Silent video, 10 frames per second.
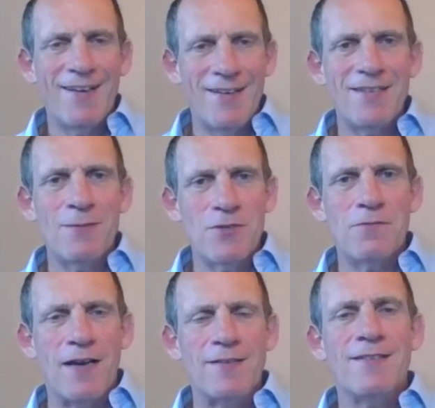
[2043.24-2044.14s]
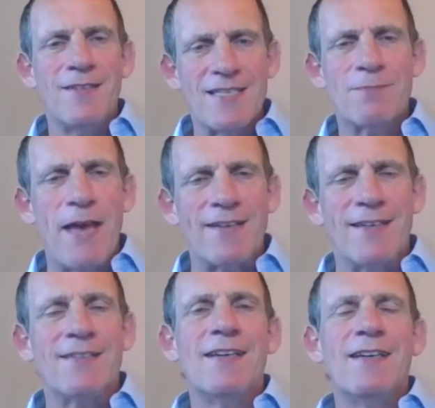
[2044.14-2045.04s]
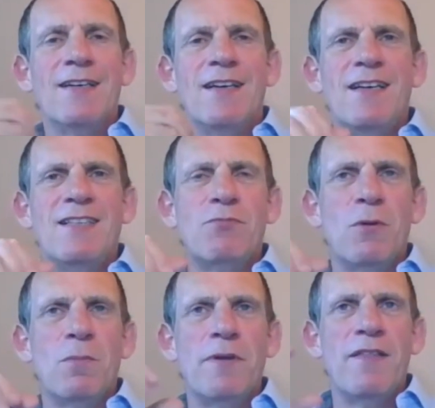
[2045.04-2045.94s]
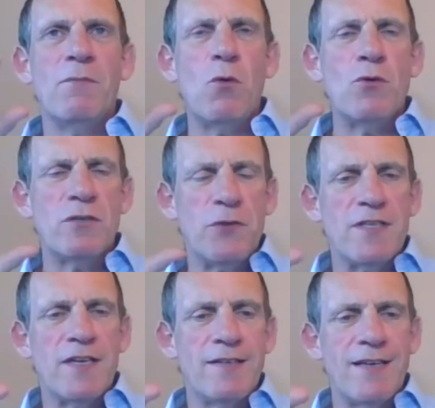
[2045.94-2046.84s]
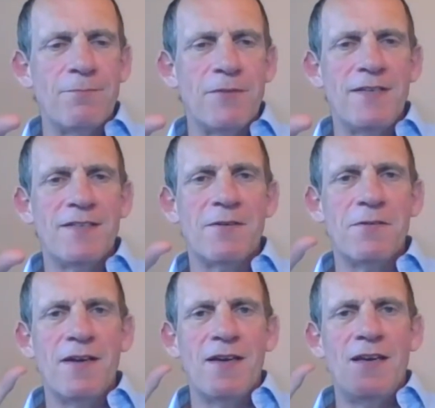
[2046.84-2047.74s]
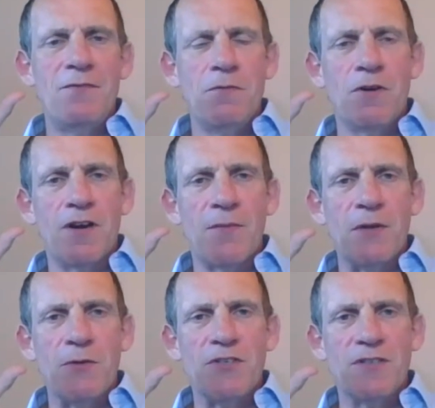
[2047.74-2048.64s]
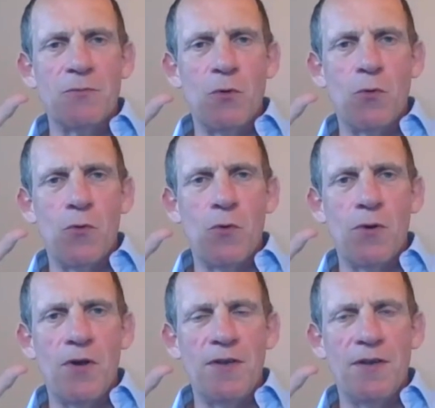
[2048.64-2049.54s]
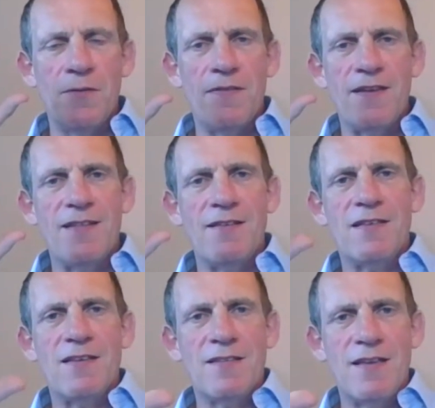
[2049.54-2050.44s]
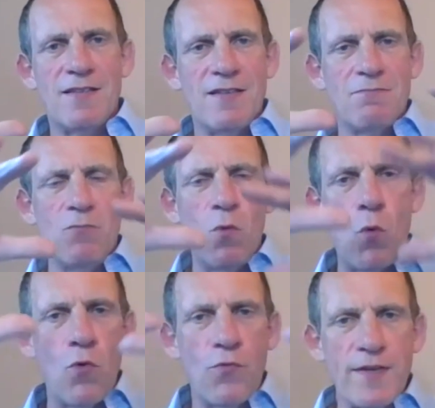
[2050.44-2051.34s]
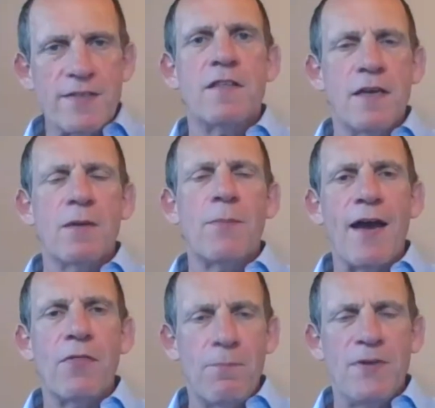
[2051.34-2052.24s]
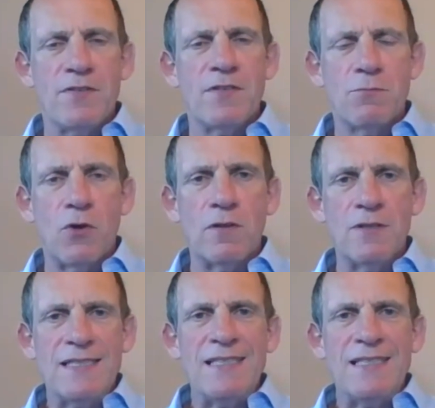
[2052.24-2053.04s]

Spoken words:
in terms of I didn't expect it, is probably in the more sophisticated companies. So if you've got a company which is a more, you know, there's more things to think about, the business model,